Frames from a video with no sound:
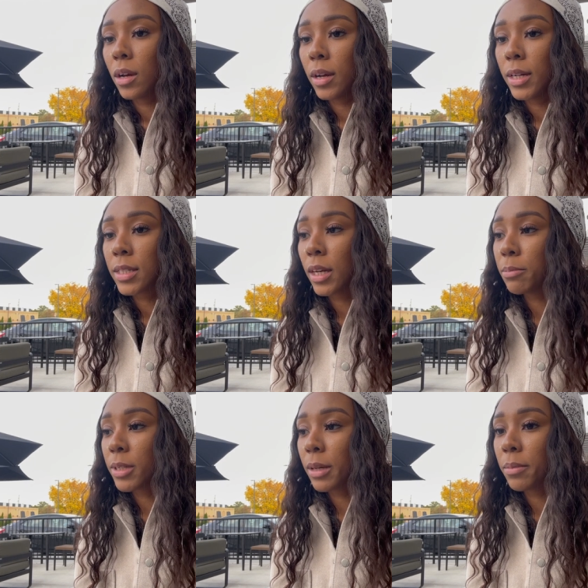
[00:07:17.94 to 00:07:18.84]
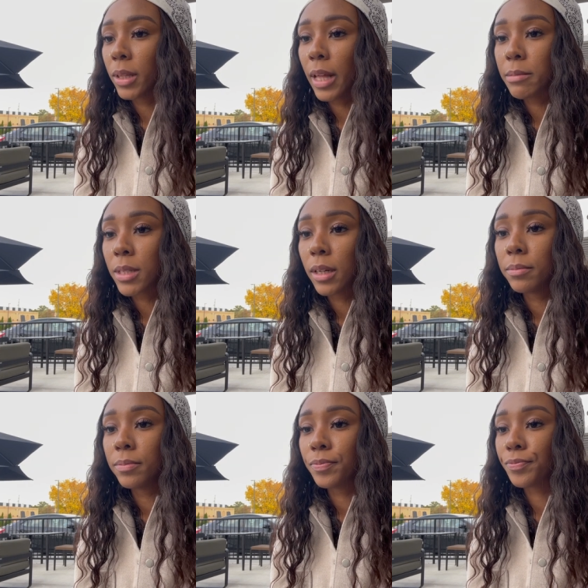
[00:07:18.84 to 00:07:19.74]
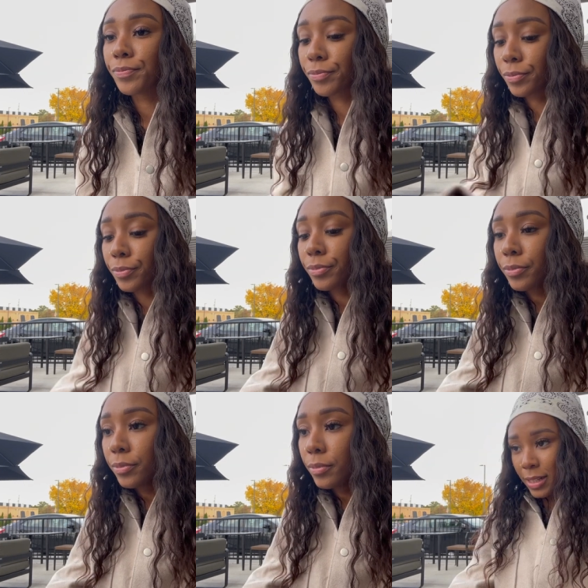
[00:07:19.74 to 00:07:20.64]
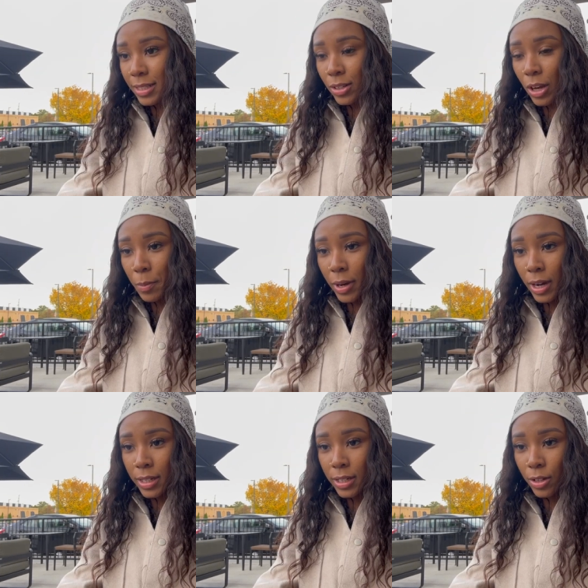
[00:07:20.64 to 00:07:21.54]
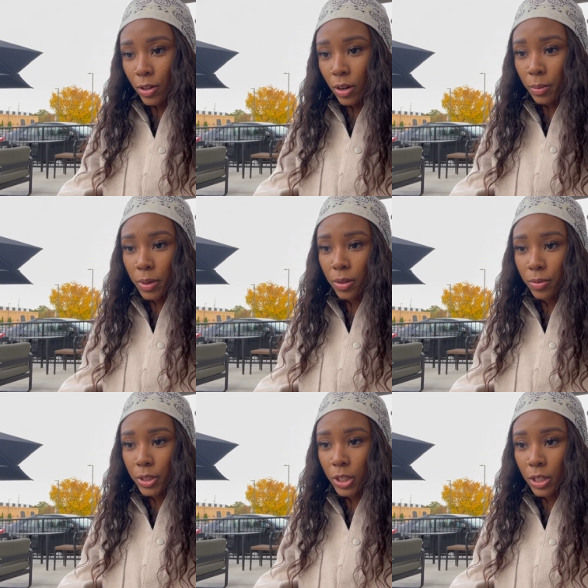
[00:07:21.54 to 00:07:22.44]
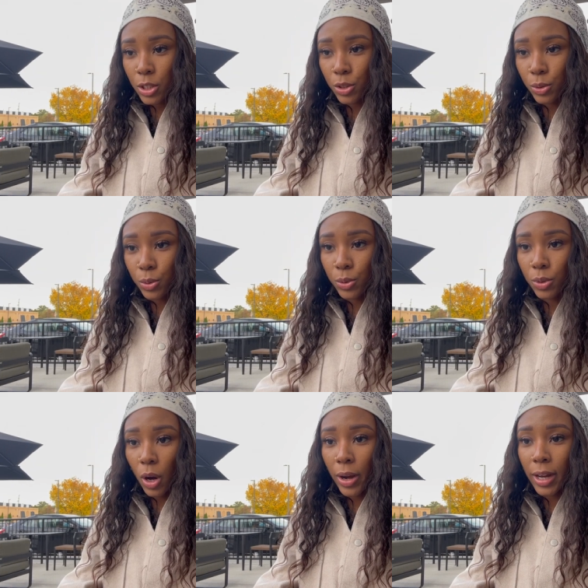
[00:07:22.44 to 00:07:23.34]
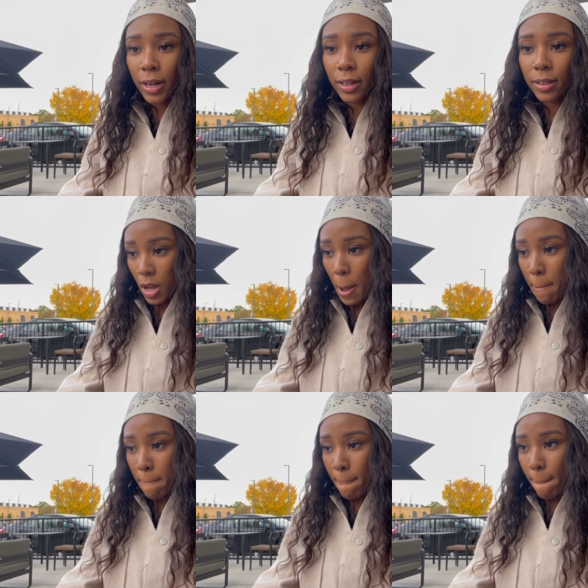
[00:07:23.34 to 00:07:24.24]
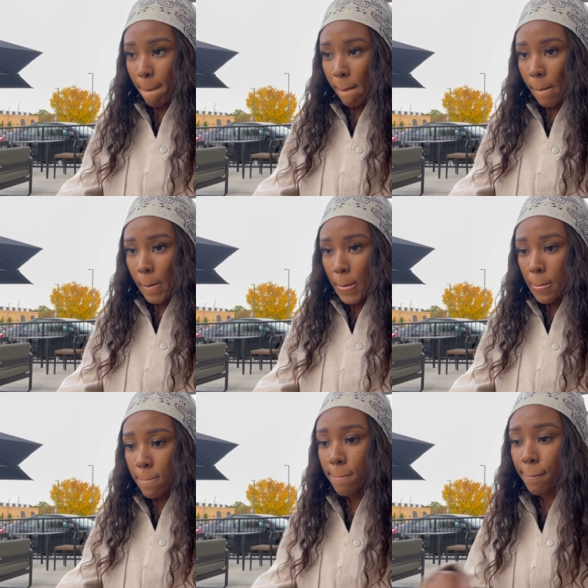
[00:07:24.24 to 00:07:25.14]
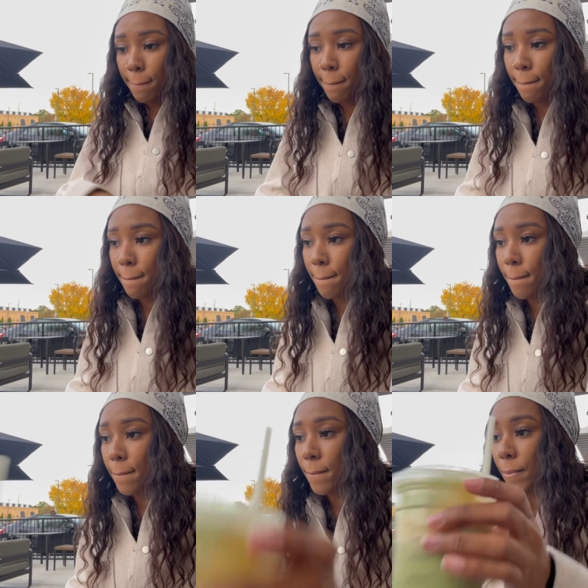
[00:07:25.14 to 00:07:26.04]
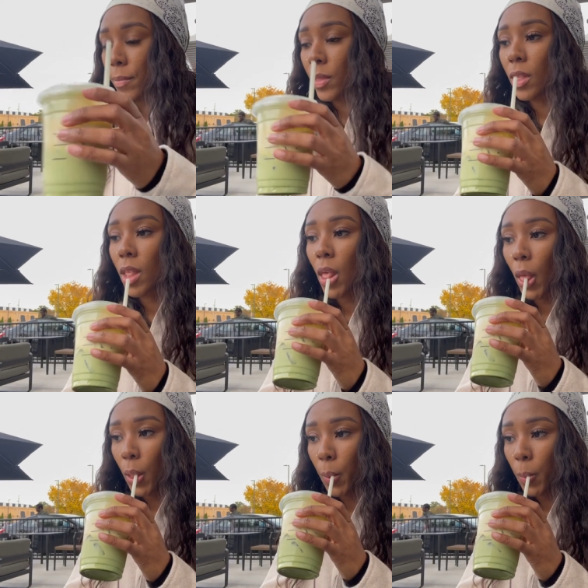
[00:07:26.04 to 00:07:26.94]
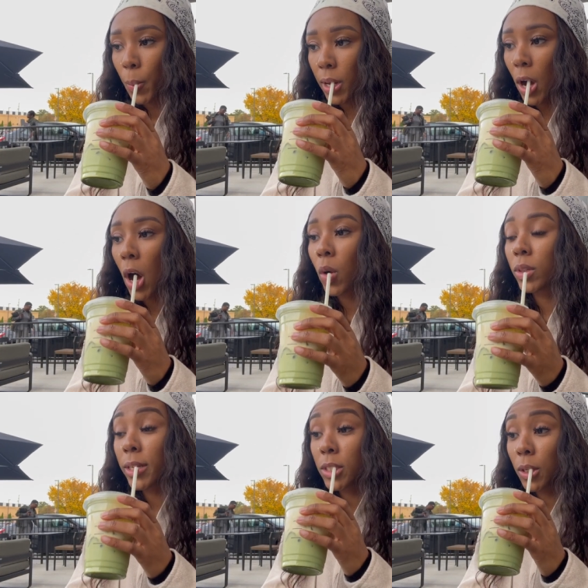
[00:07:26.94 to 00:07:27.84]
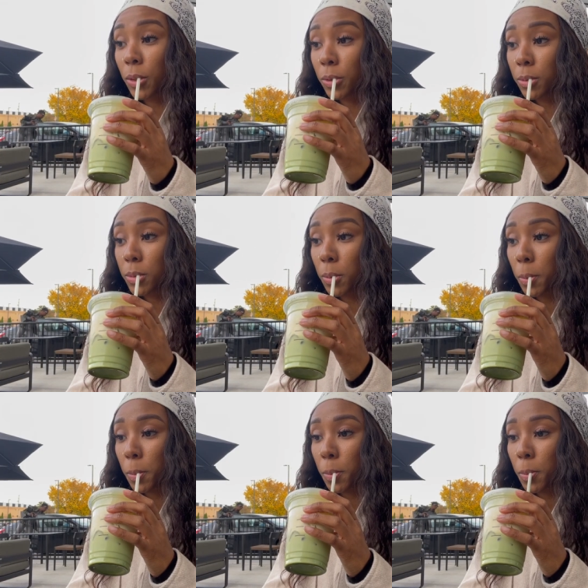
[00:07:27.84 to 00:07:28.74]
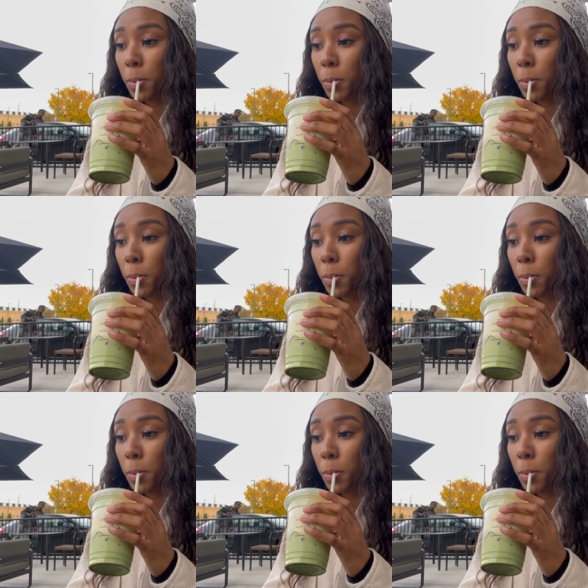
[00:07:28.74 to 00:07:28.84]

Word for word: I need to update my laptop. You gave me an idea though. I'm gonna reach out to. Oh, I got it. Yeah, scroll down. You'll see like um social media marketing stuff. Oh, LinkedIn groups. Mm -hmm.